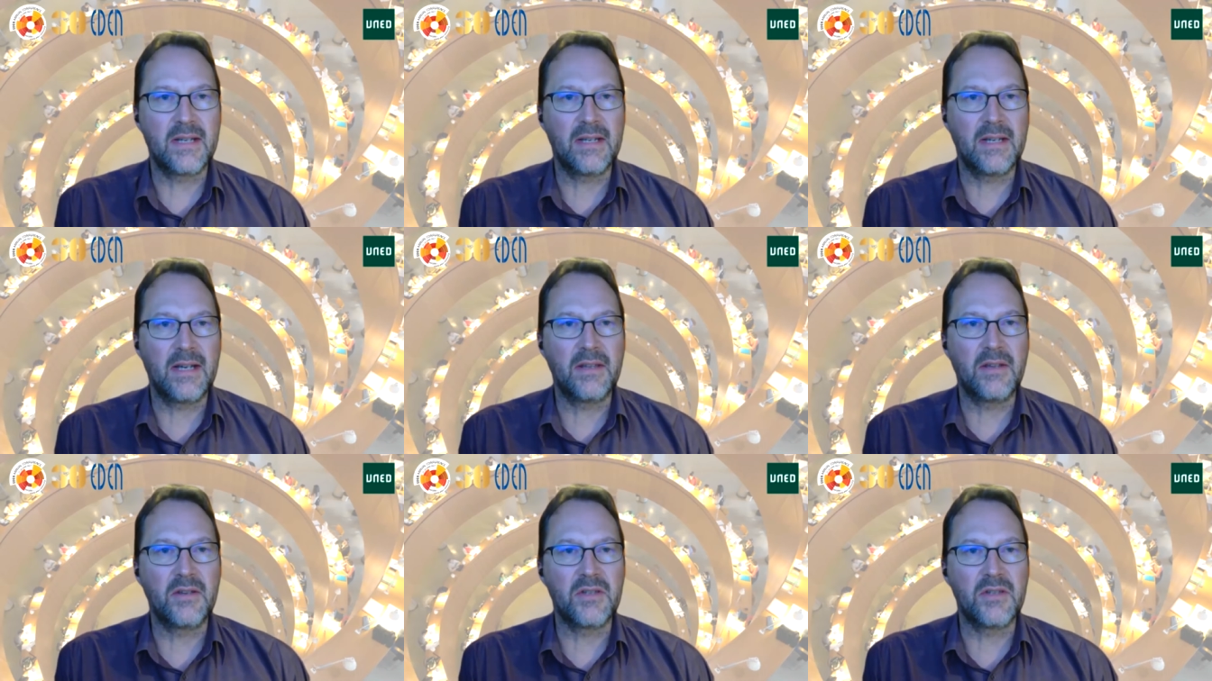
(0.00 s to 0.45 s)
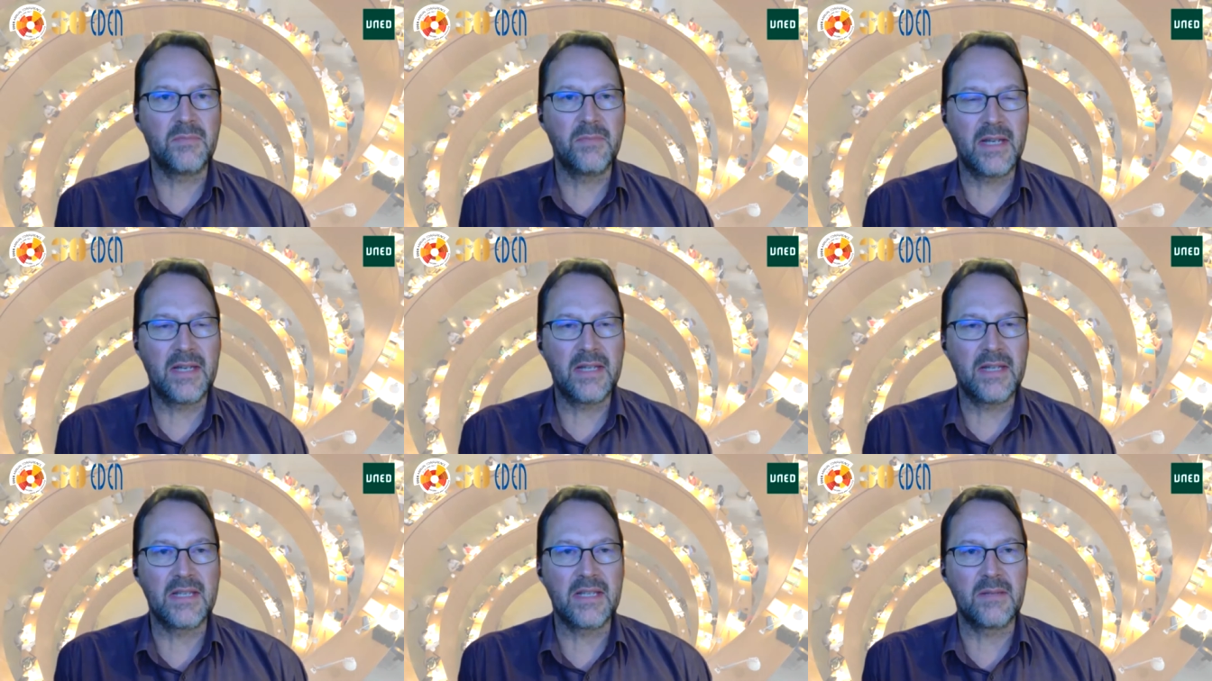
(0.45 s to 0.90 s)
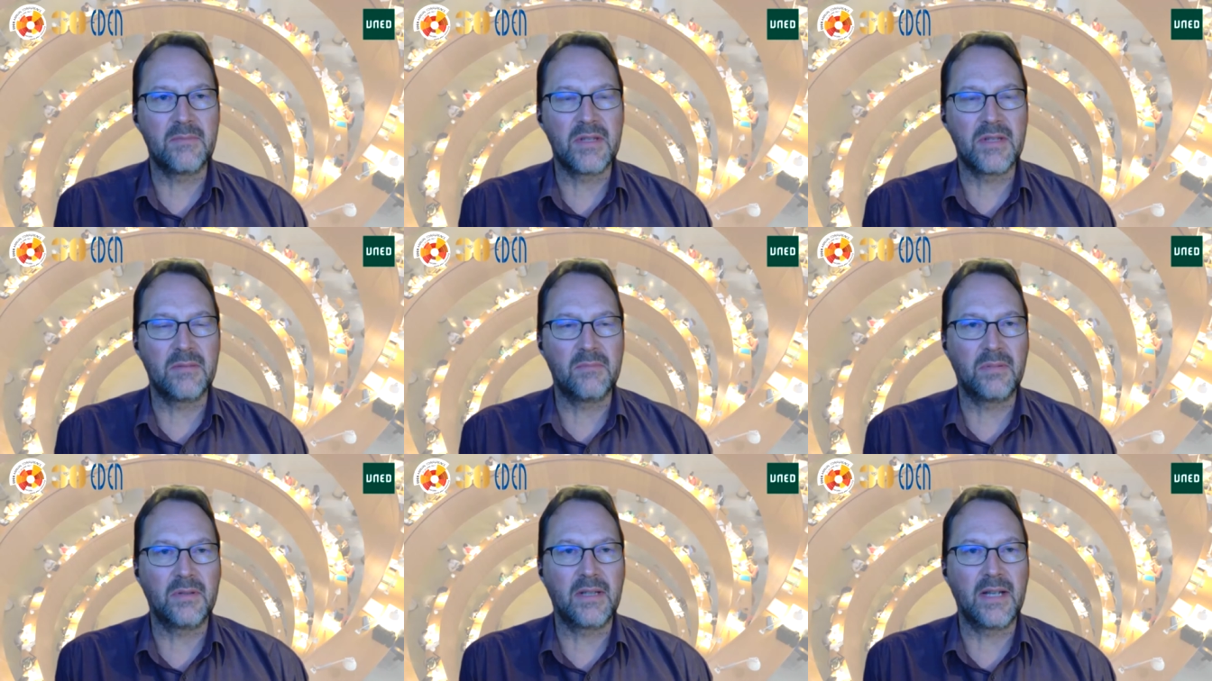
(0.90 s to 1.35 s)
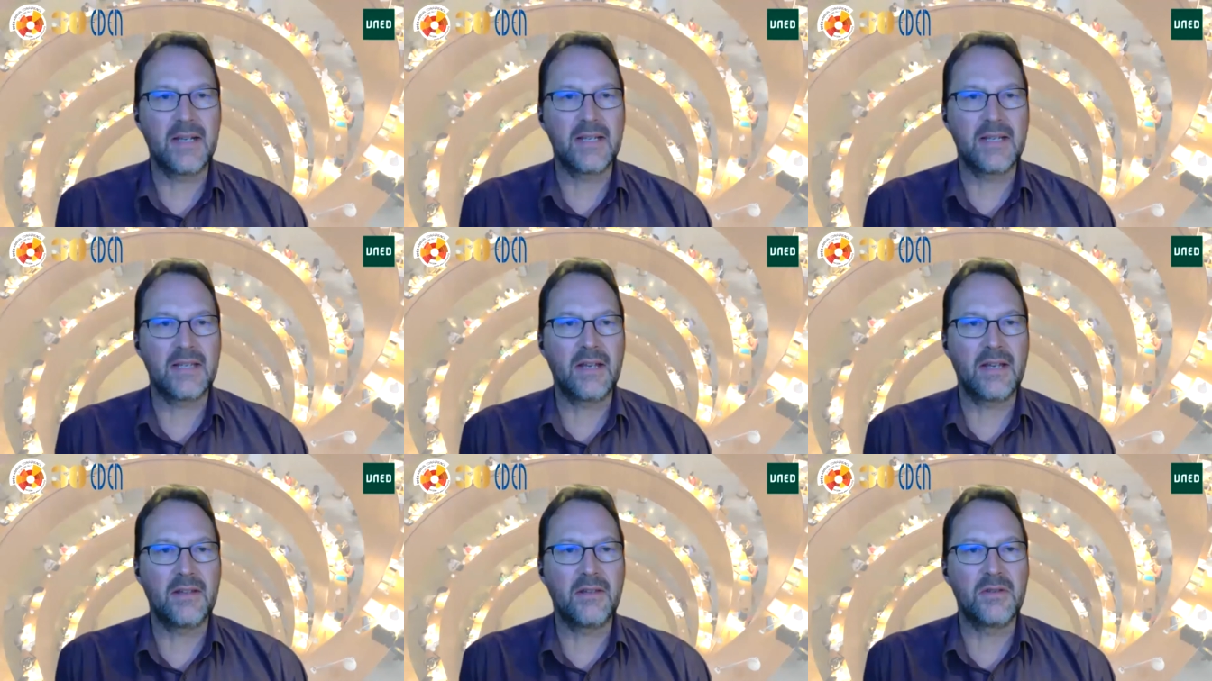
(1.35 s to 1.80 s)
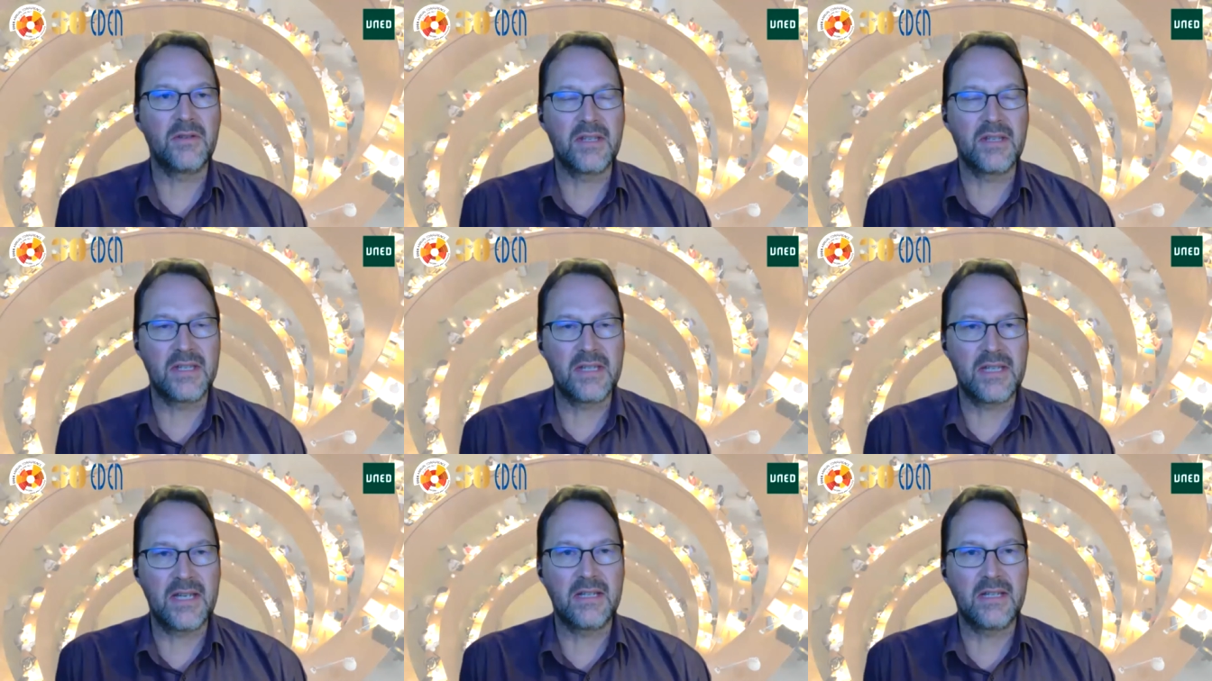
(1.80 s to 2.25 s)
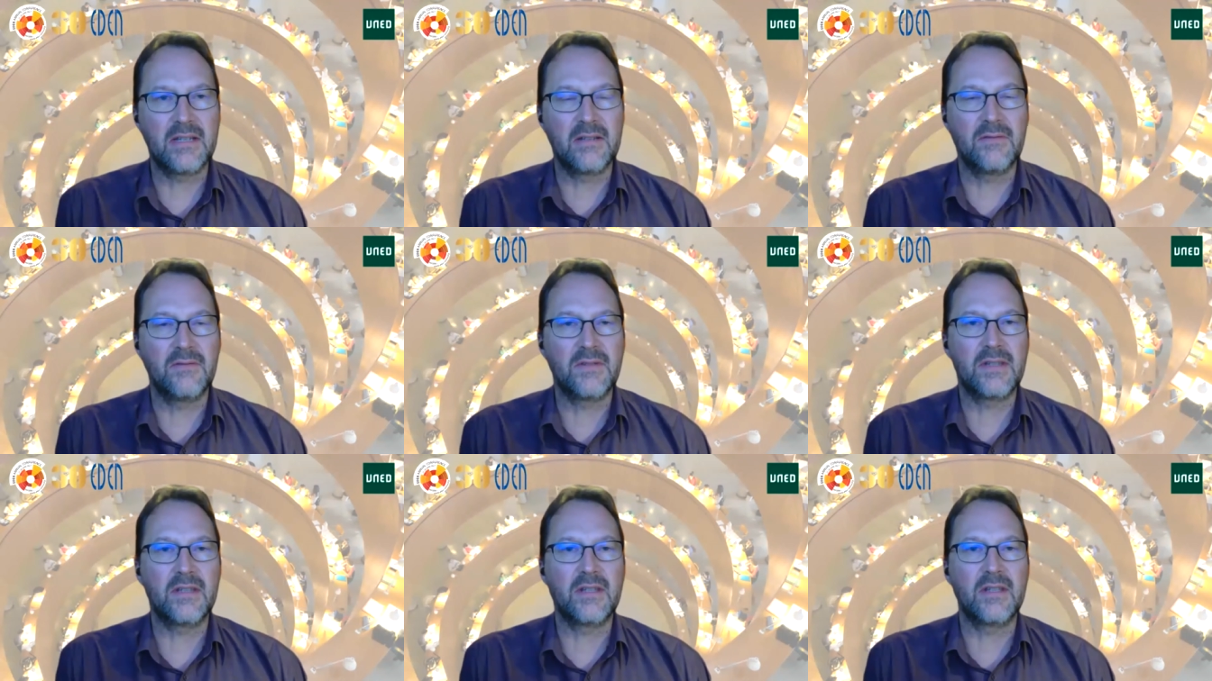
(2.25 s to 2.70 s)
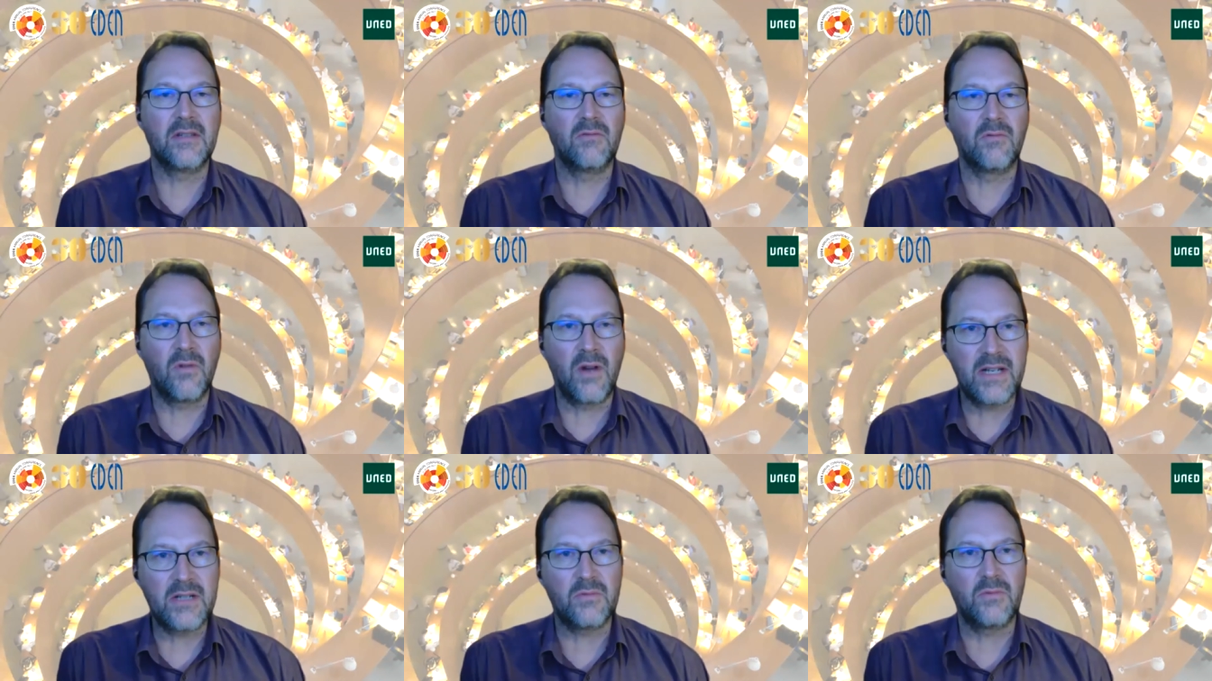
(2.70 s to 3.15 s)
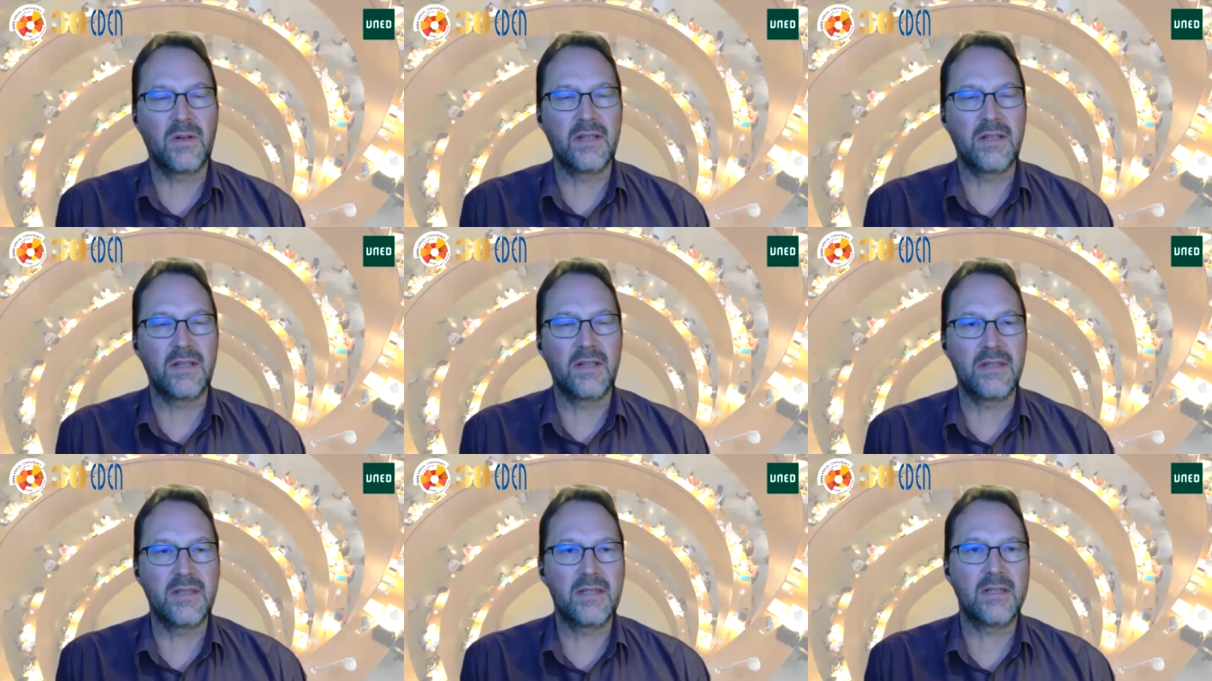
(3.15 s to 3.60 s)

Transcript: are those mechanisms in place, are those incentives the right ones